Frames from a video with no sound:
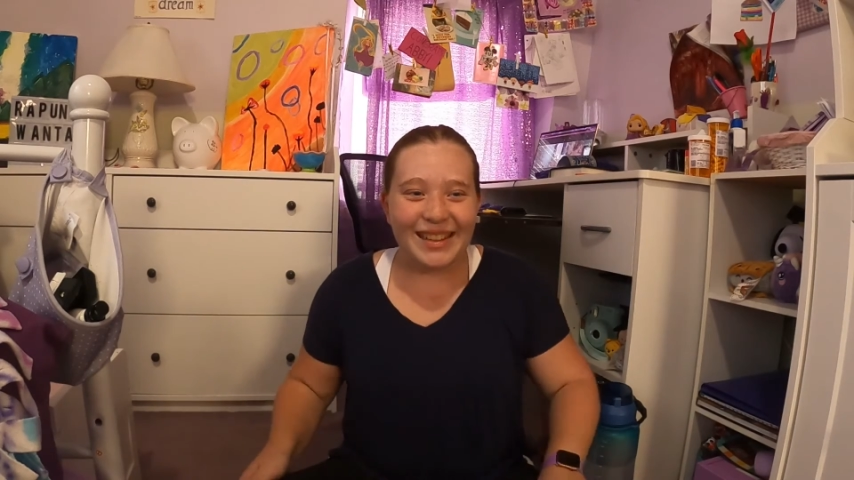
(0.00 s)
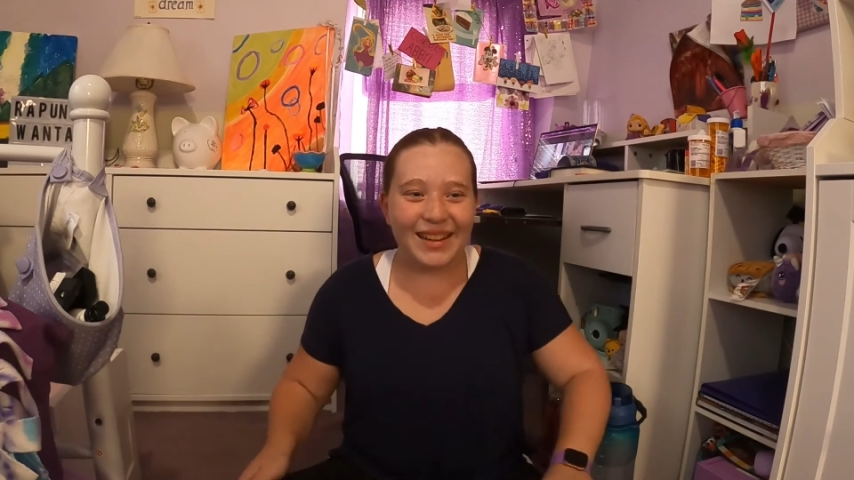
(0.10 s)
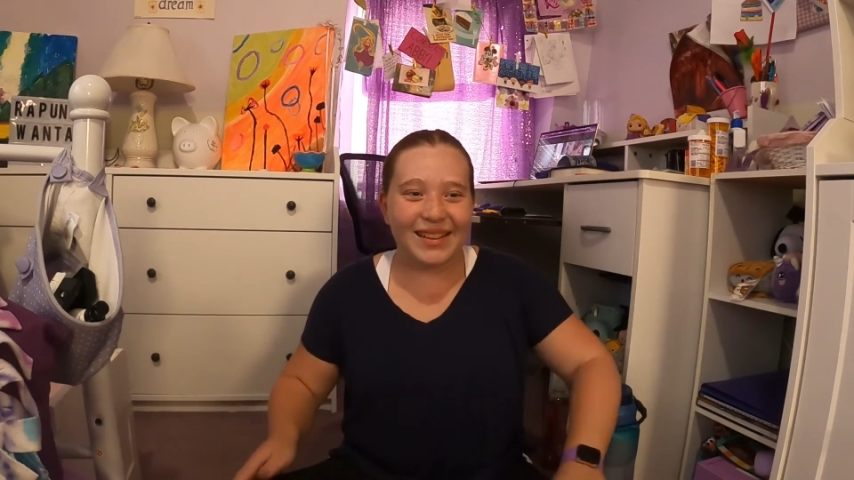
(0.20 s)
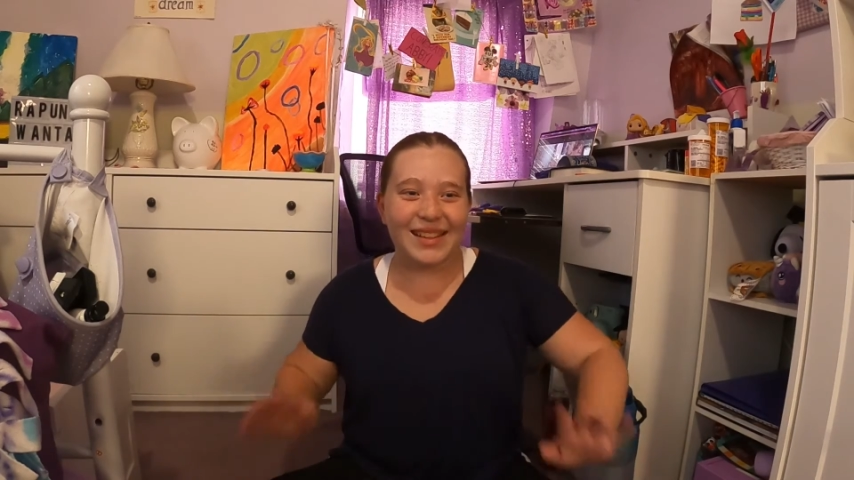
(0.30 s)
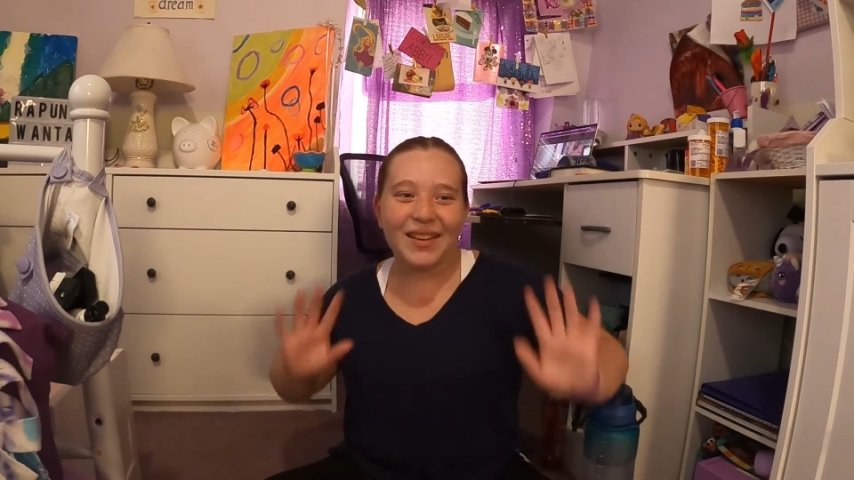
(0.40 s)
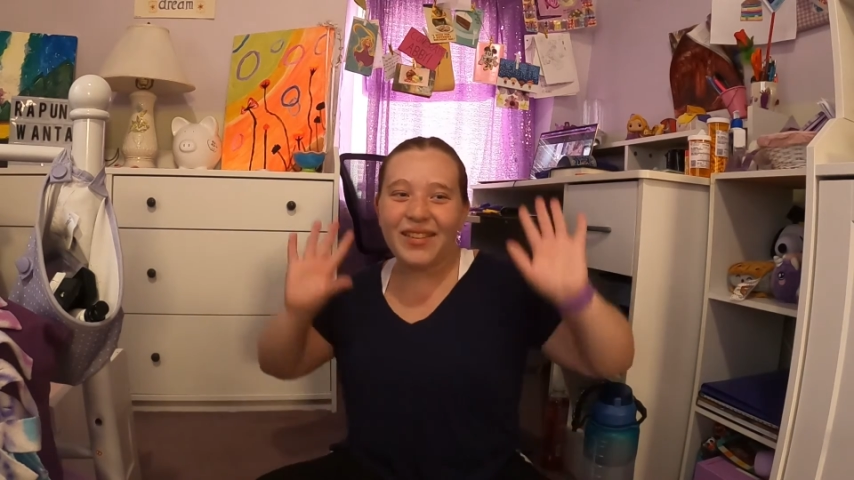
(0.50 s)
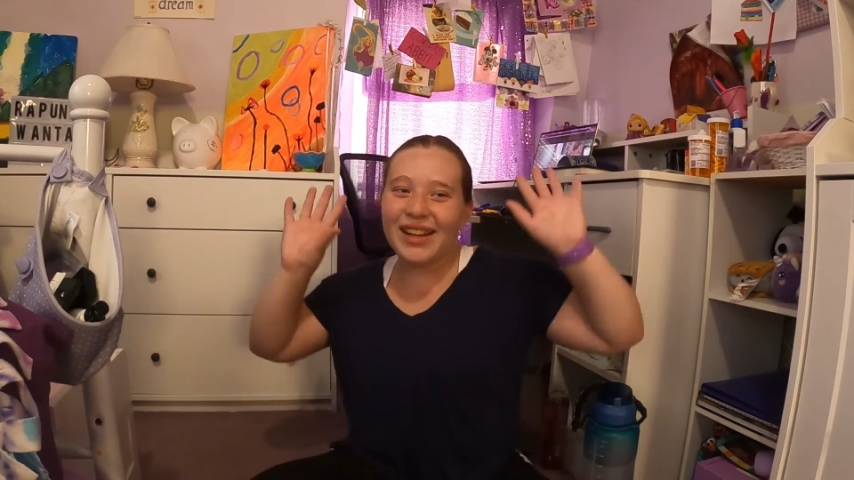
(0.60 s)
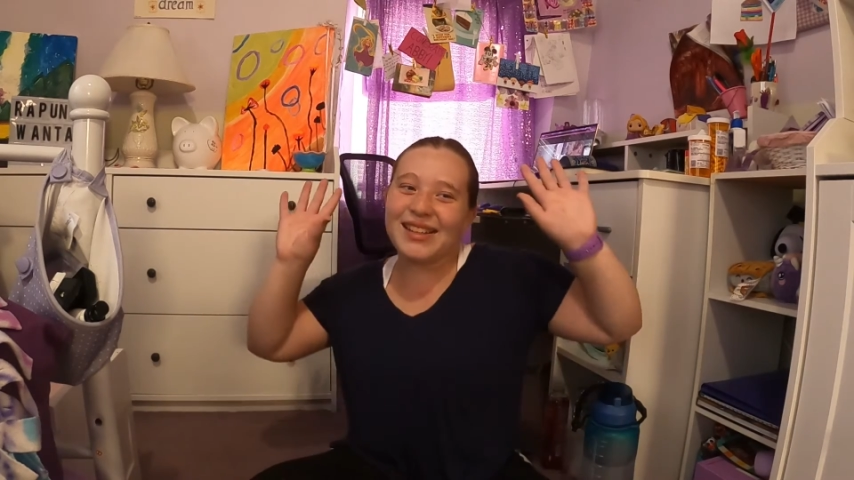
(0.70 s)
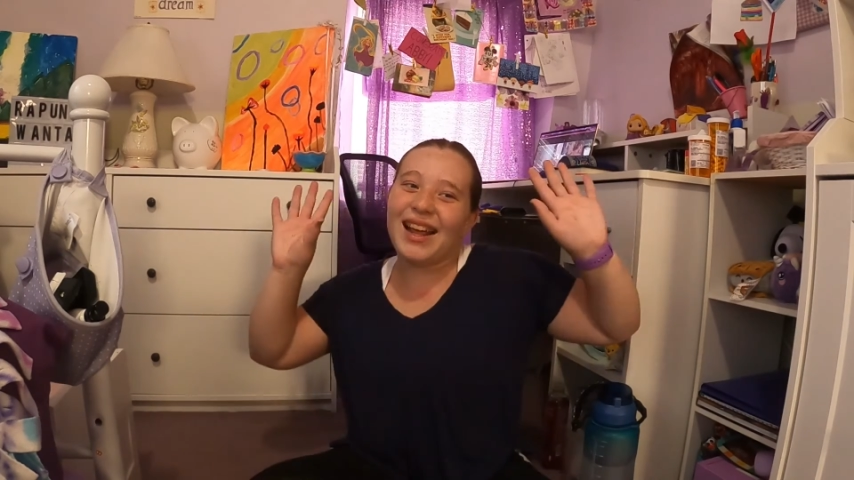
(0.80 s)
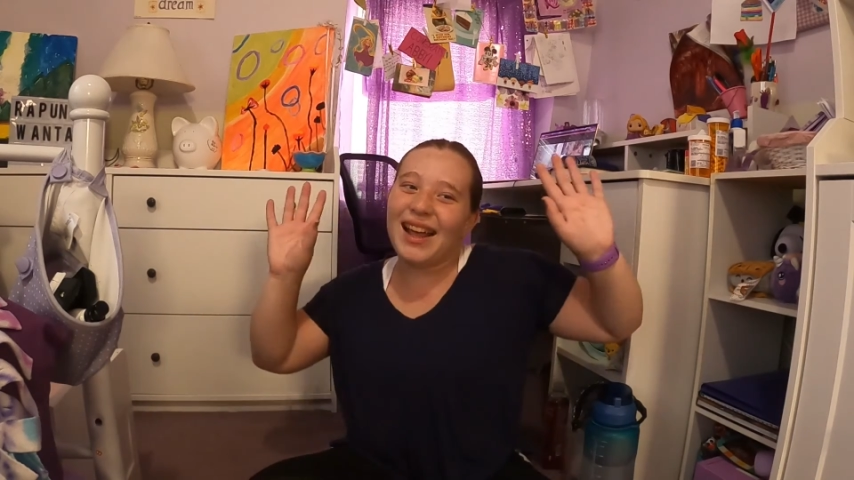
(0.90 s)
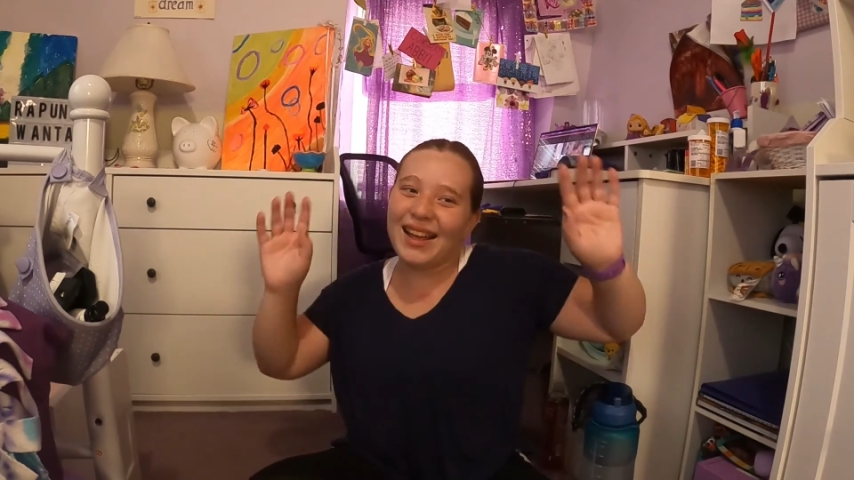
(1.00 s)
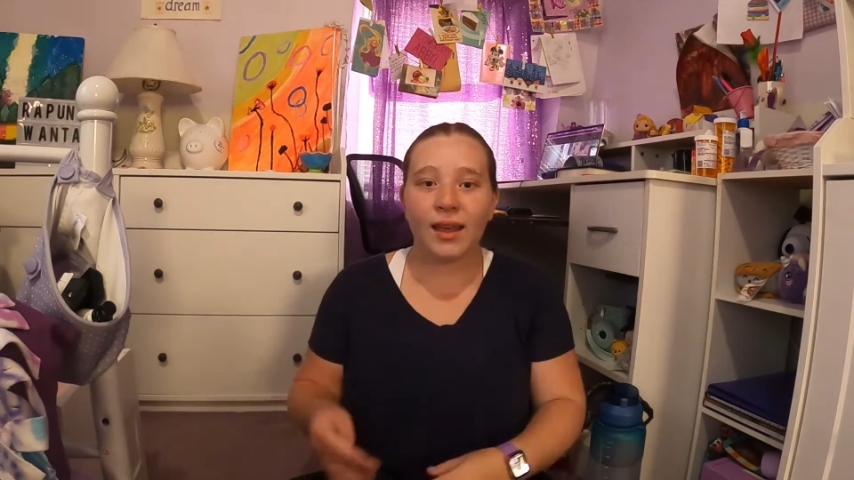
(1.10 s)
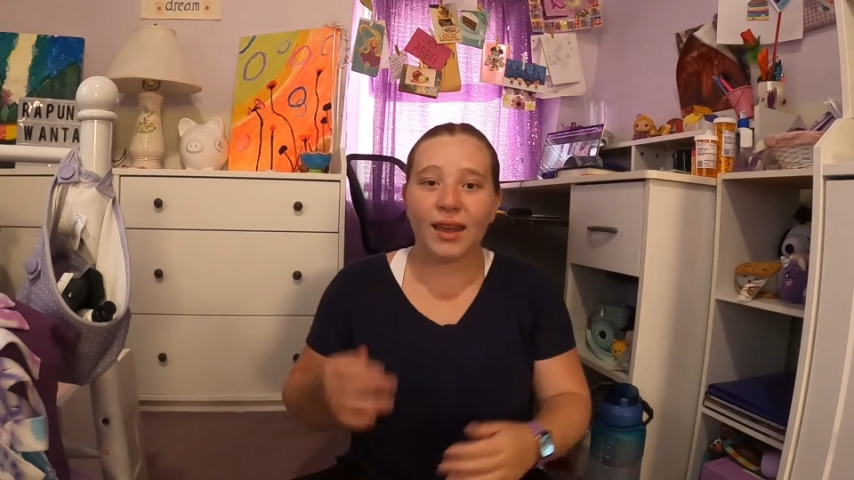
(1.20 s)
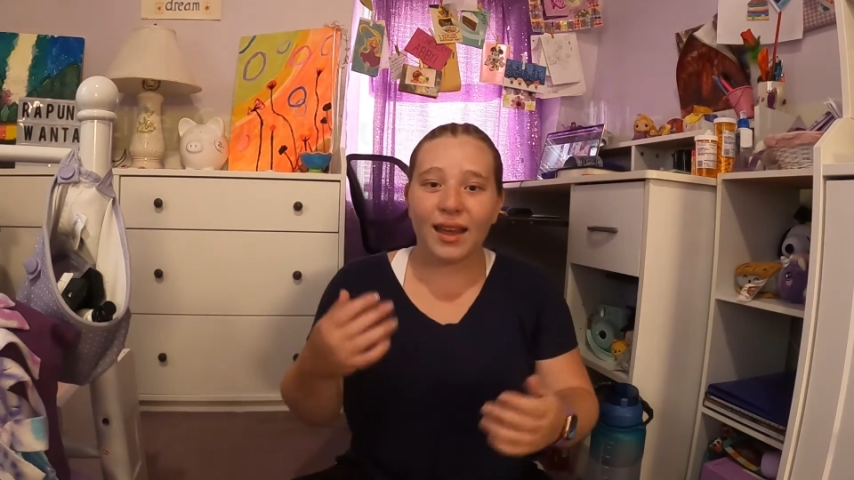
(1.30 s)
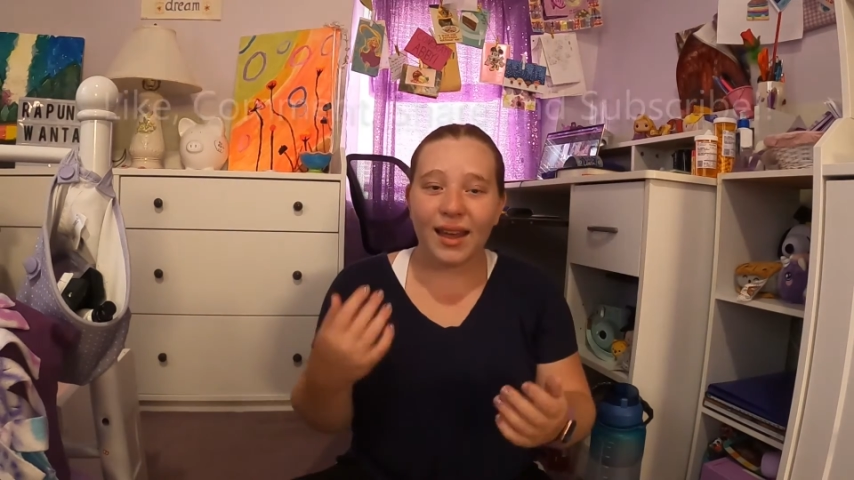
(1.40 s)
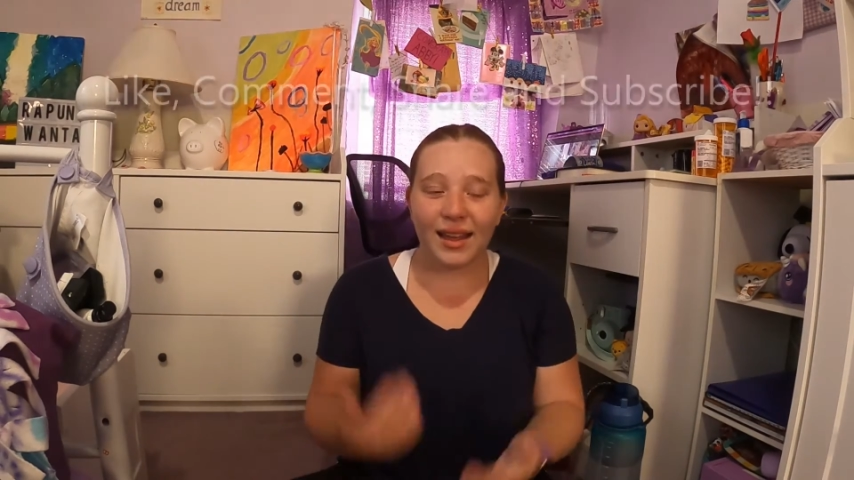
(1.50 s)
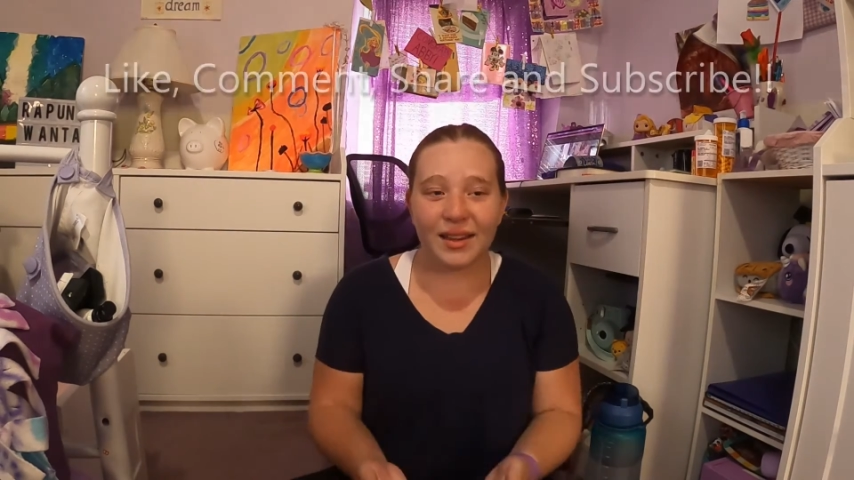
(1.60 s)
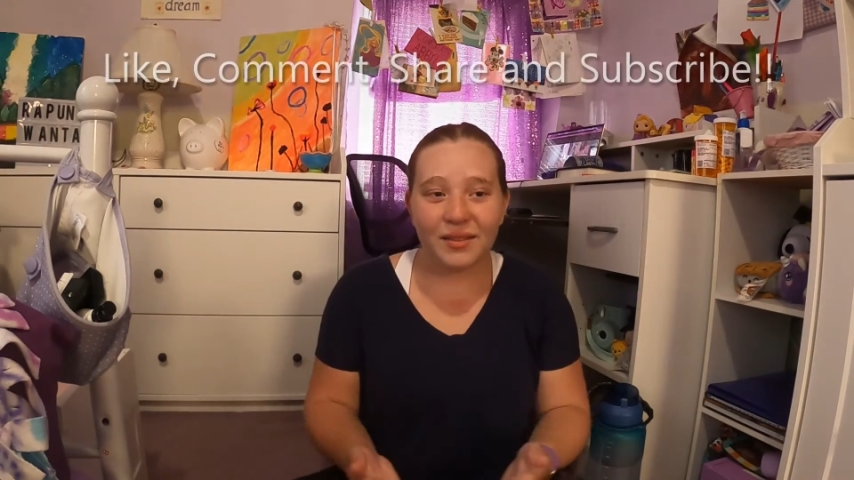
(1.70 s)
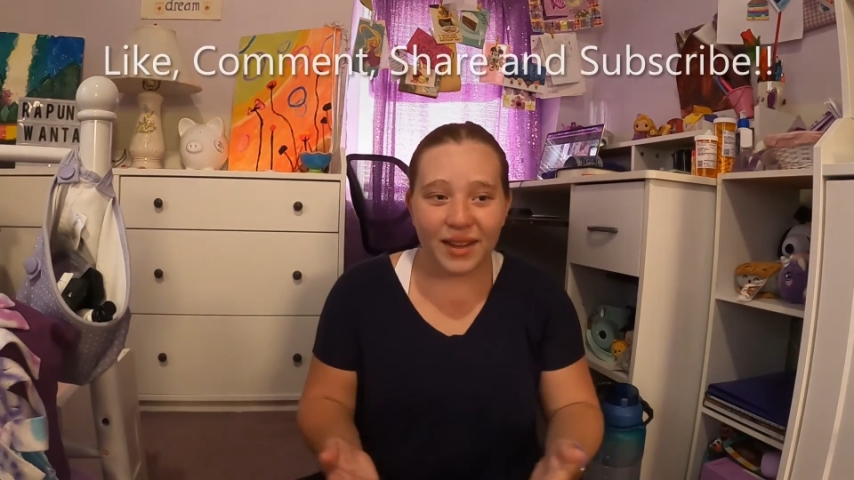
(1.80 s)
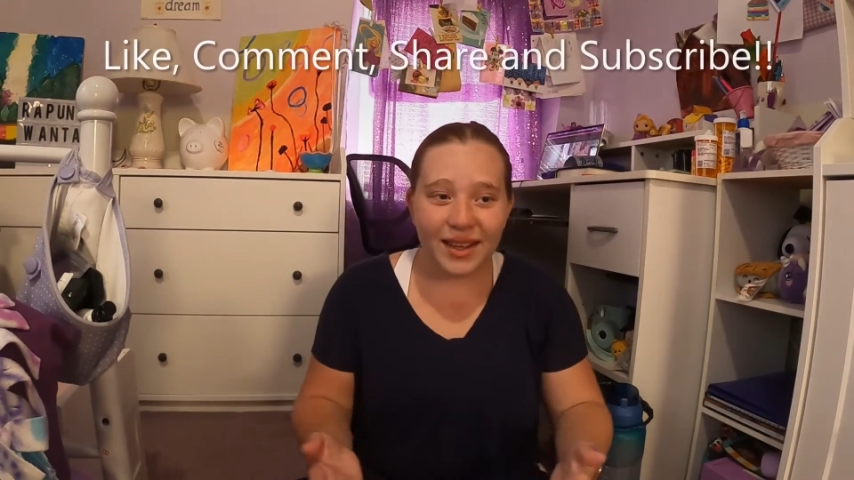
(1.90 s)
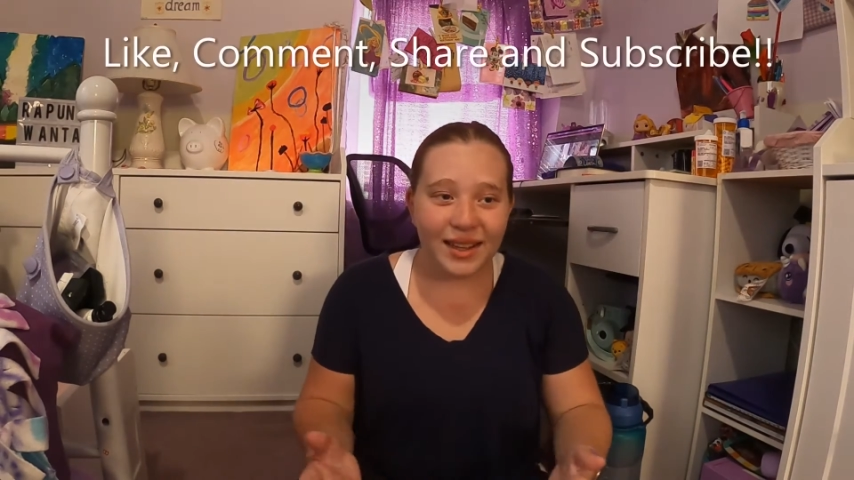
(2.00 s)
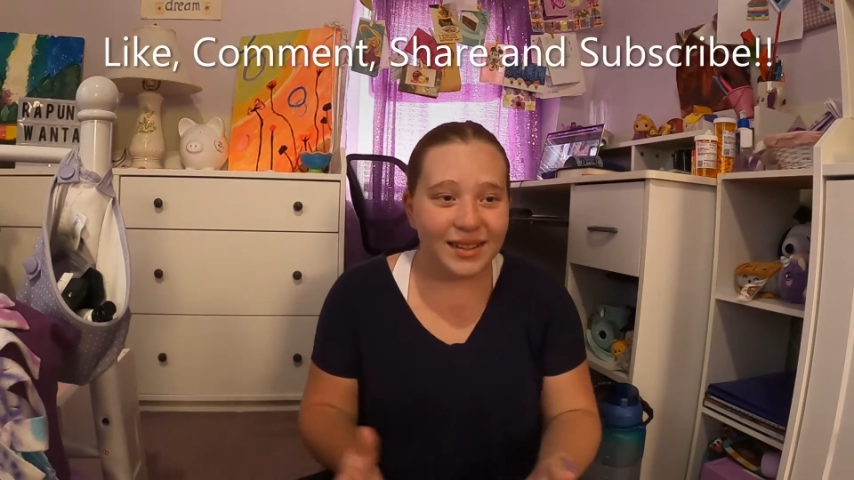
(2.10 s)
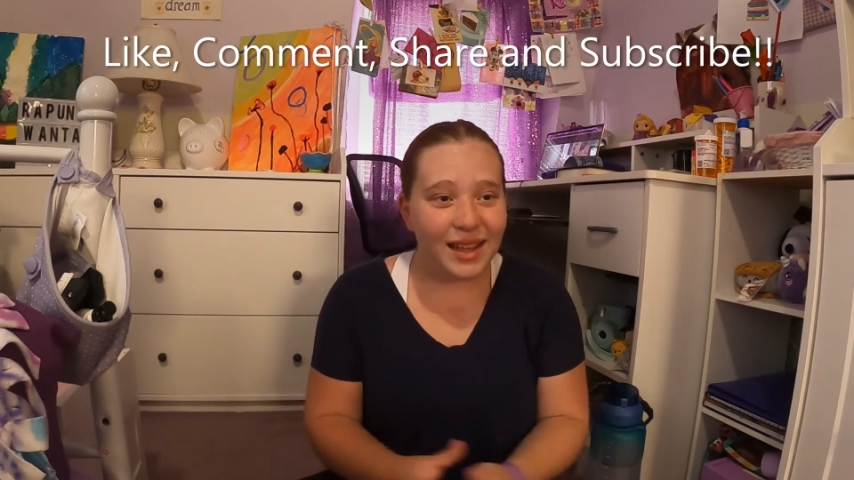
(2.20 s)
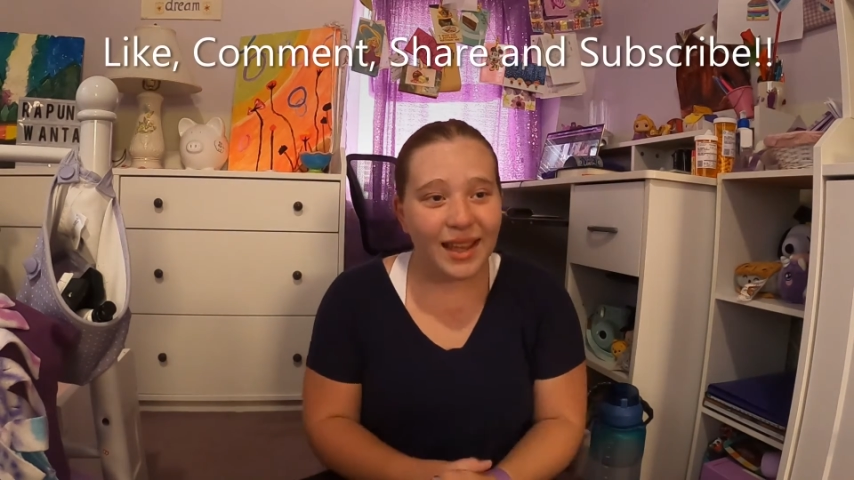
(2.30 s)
So celebration. Anyways,